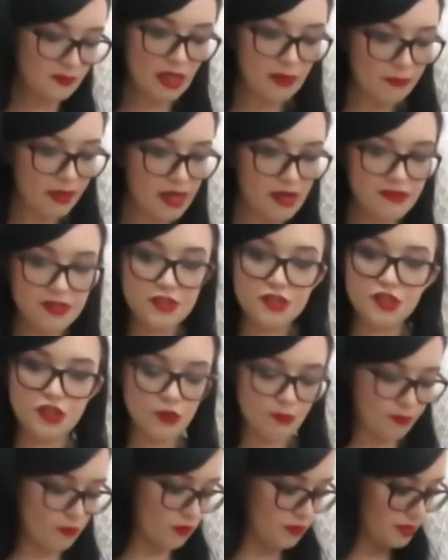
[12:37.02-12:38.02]
My other
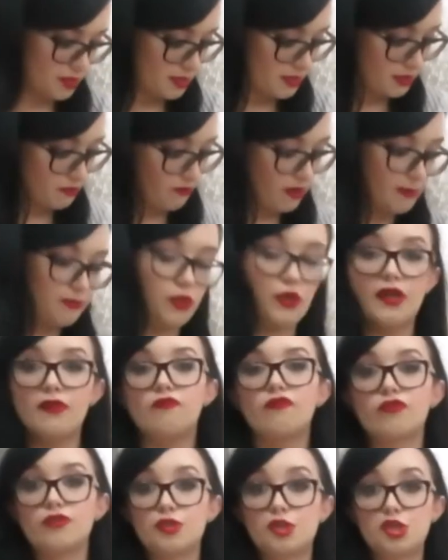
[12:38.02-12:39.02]
2 bronzers, so if I'm
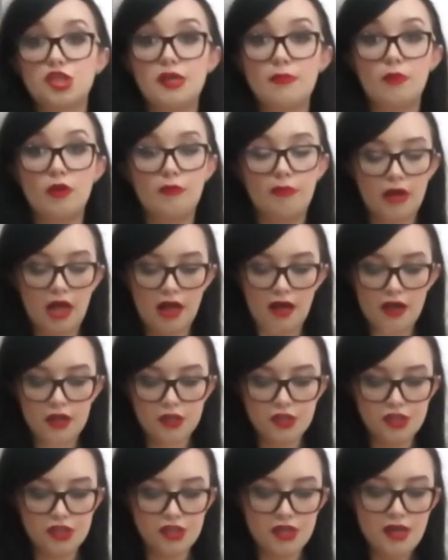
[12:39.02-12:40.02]
looking for a shimmer
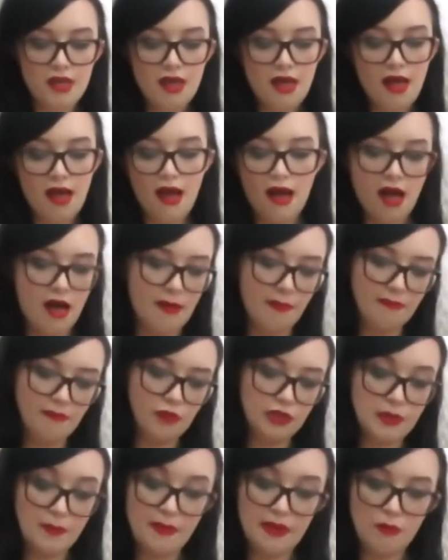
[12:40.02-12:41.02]
blush
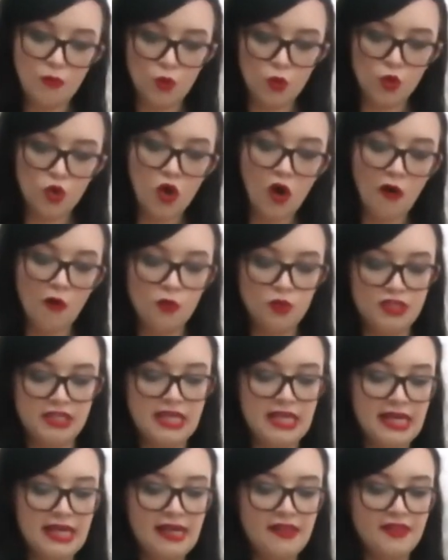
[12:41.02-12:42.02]
with a bit more gold in
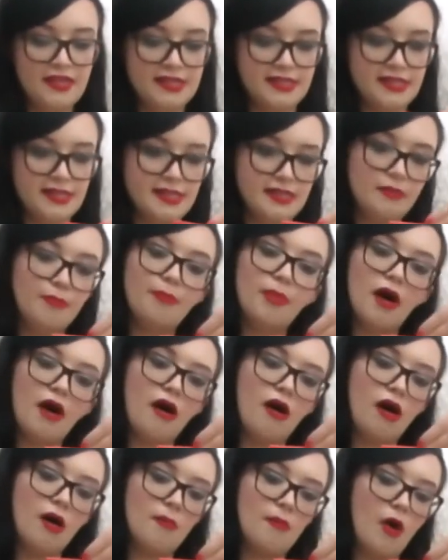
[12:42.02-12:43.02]
it, this is the
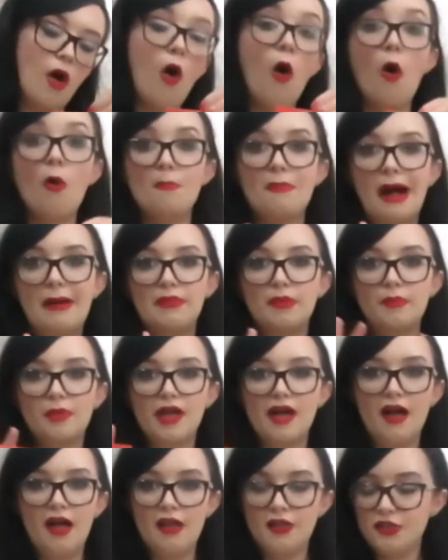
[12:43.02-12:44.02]
Balm Hot Mama
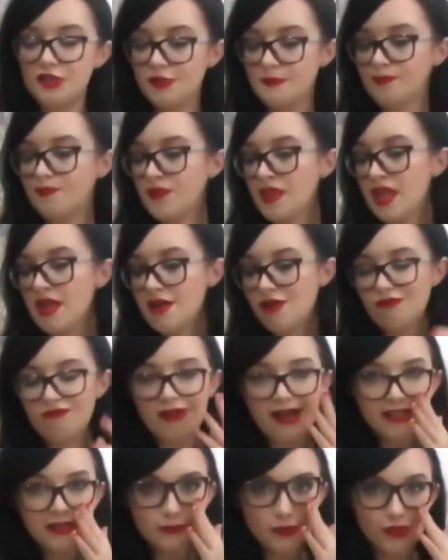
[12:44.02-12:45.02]
blush.
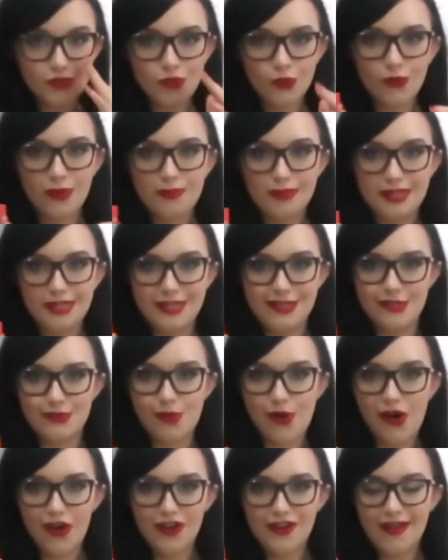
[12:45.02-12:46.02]
Random story with this
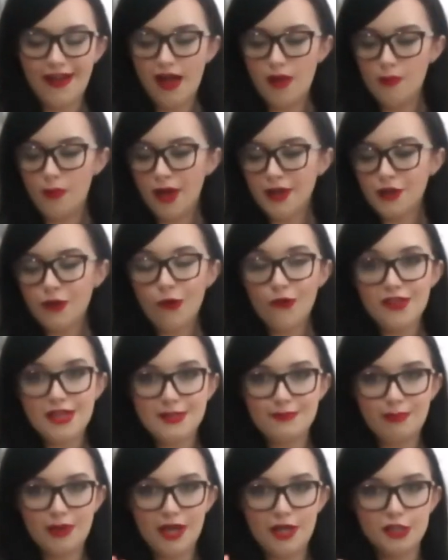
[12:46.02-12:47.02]
one, I got
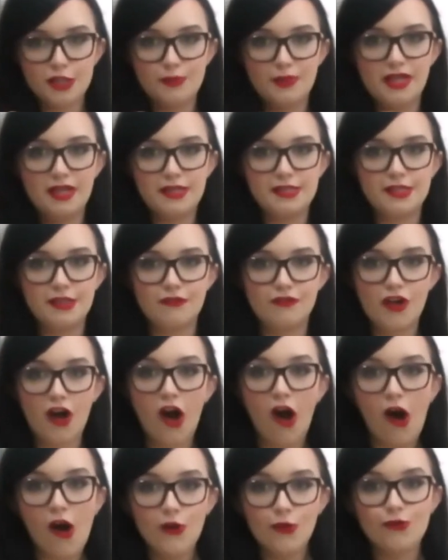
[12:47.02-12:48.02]
this blush because of
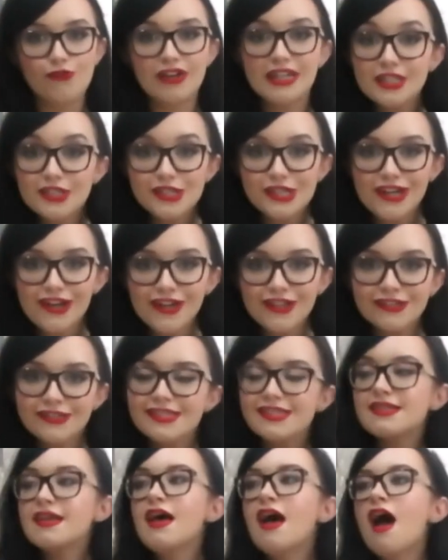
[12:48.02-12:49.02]
Kyle
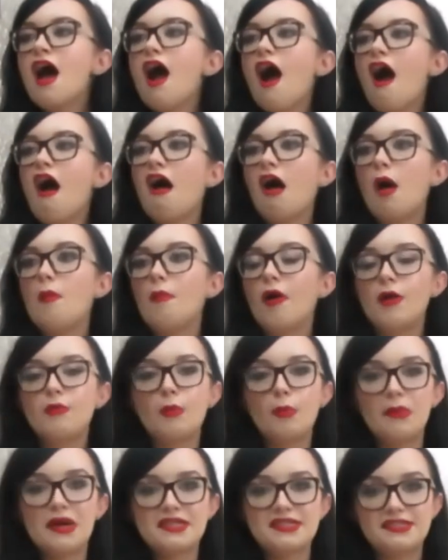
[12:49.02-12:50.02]
Richards. I'm a
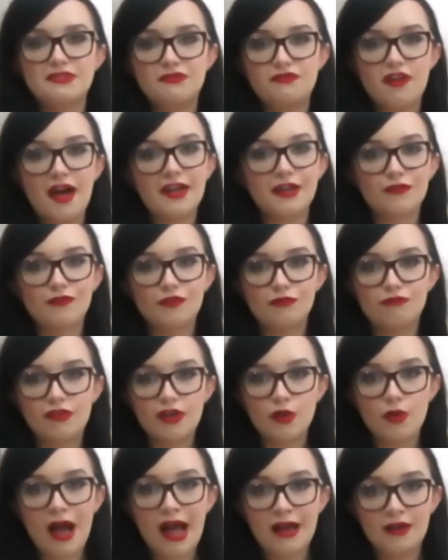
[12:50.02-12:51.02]
massive fan of the
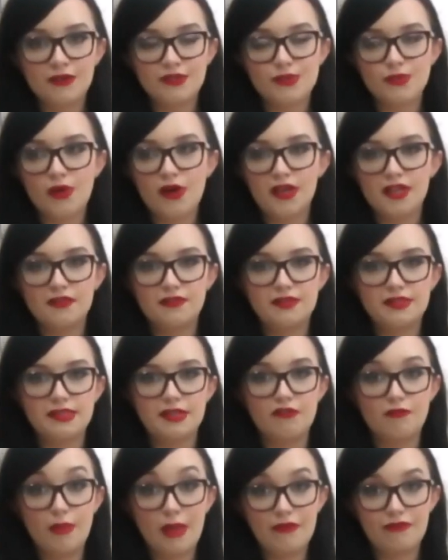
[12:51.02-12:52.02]
Real Housewives
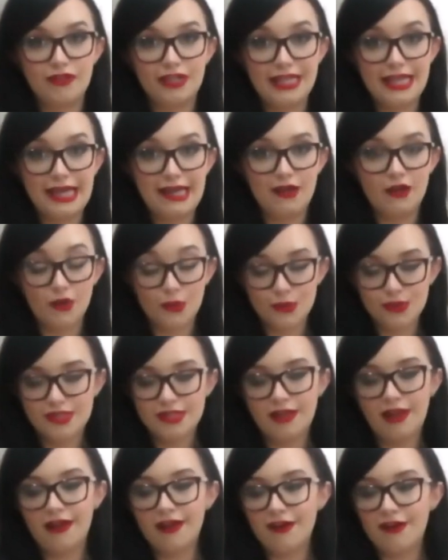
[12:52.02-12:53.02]
of Beverly Hills.
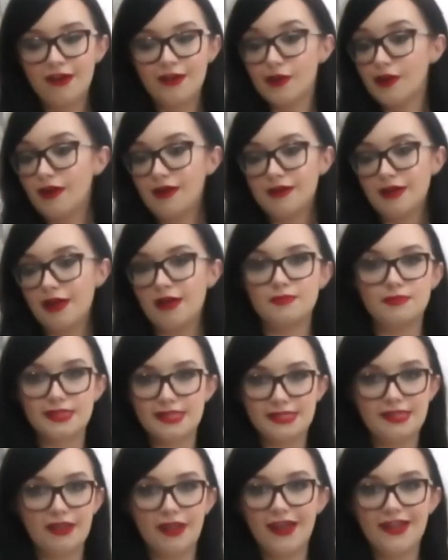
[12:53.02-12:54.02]
Like,
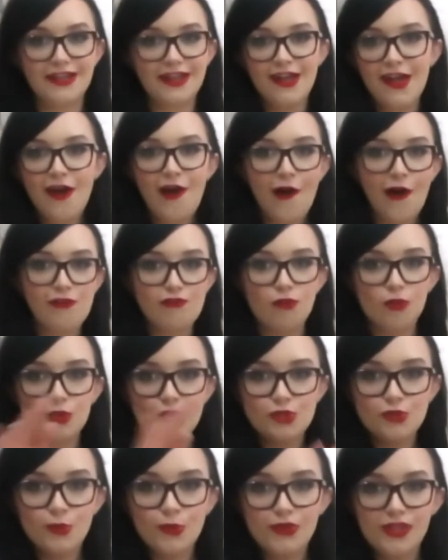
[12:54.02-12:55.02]
I've
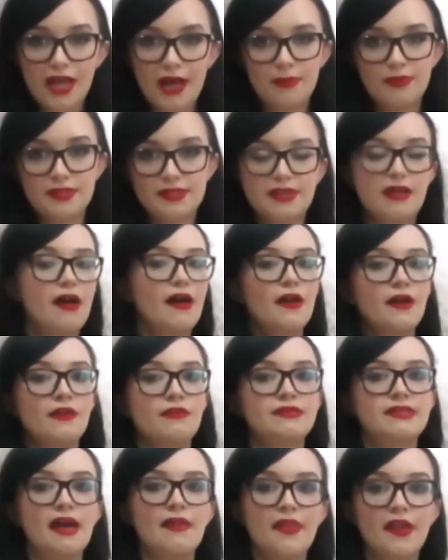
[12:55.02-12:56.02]
watched all the
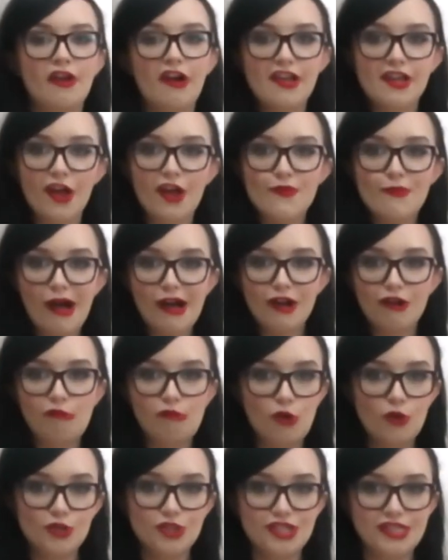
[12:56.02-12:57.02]
episodes, and then I go back and
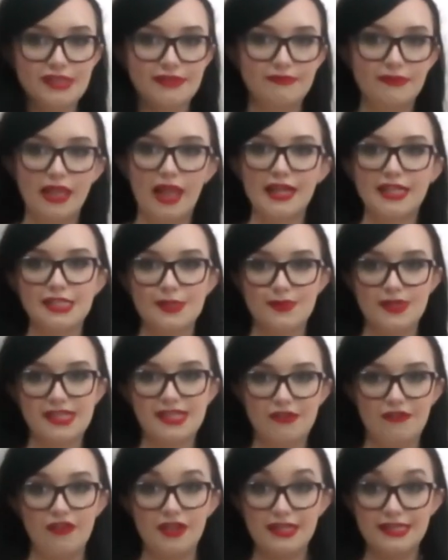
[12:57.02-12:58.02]
watch like
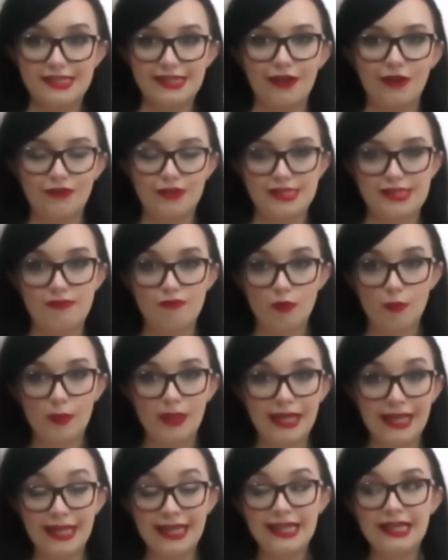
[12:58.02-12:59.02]
specific series in
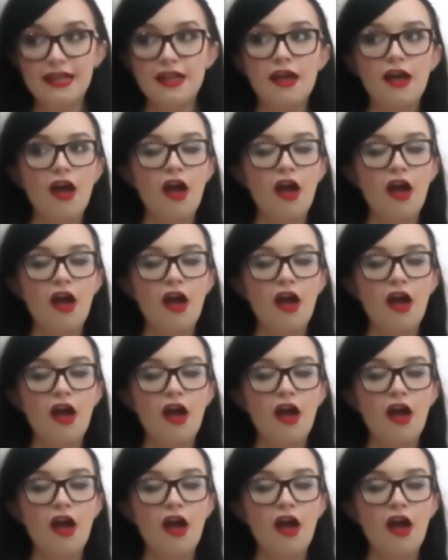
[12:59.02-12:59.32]
repeat.